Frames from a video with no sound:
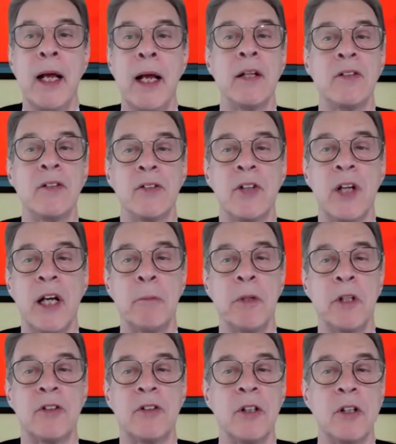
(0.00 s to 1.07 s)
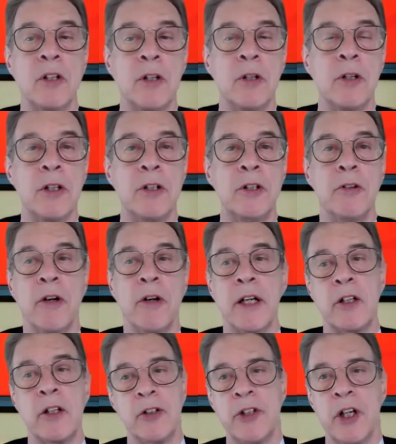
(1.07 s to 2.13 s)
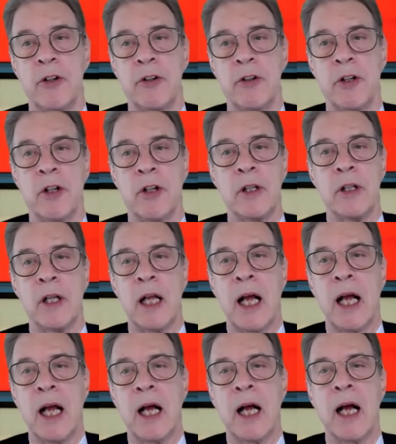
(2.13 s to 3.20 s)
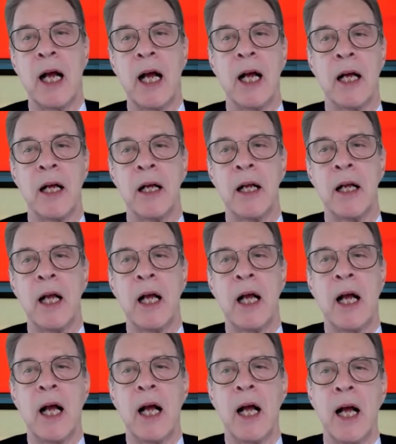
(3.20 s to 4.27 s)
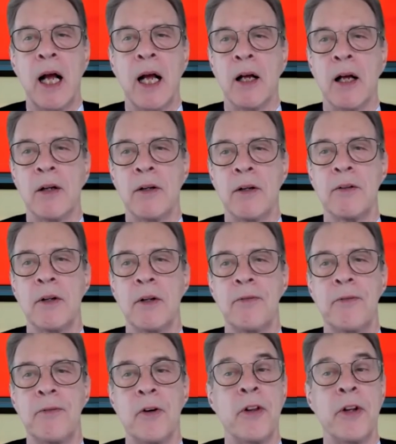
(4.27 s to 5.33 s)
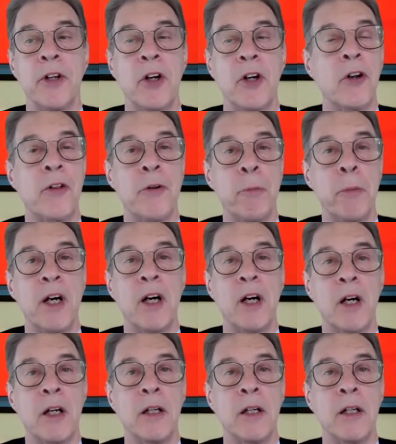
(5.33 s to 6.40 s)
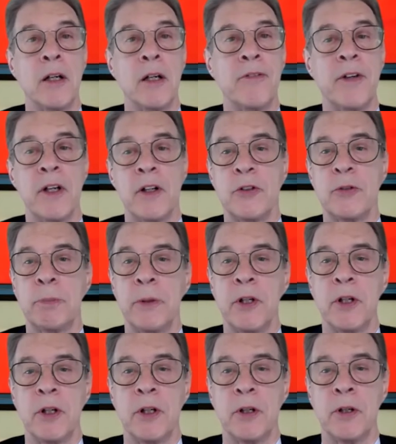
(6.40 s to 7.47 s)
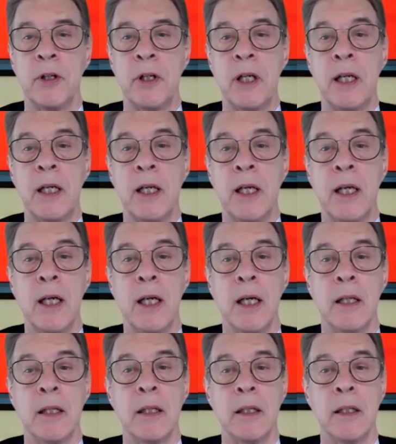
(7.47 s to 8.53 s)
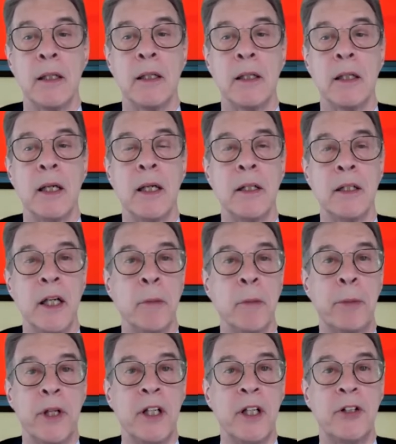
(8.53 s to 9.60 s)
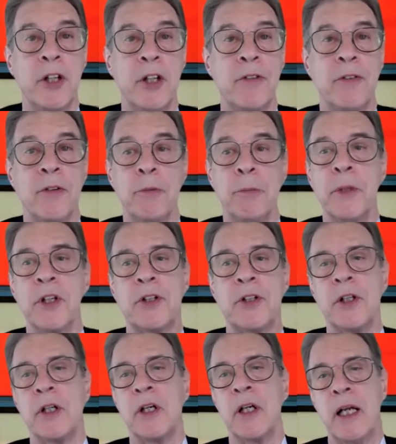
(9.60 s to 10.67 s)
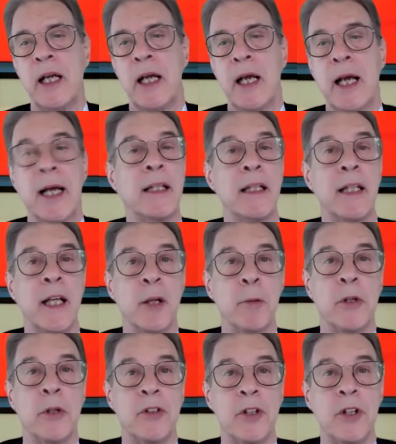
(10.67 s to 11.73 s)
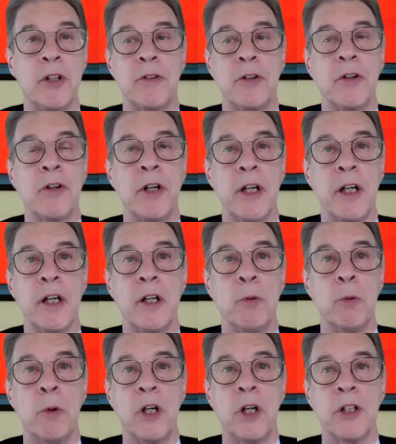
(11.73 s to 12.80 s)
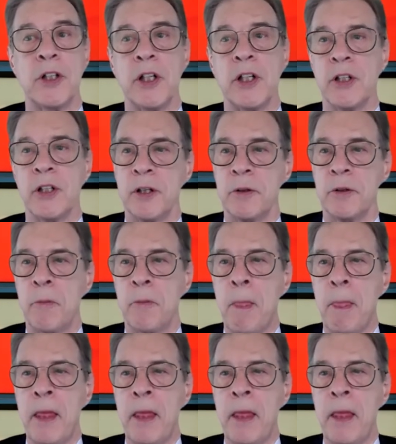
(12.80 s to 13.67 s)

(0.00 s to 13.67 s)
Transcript: His assignments included Director General uh, uh, for the North American Affairs Bureau, uh, Deputy Chief of Mission at the Embassy of Korea in Washington,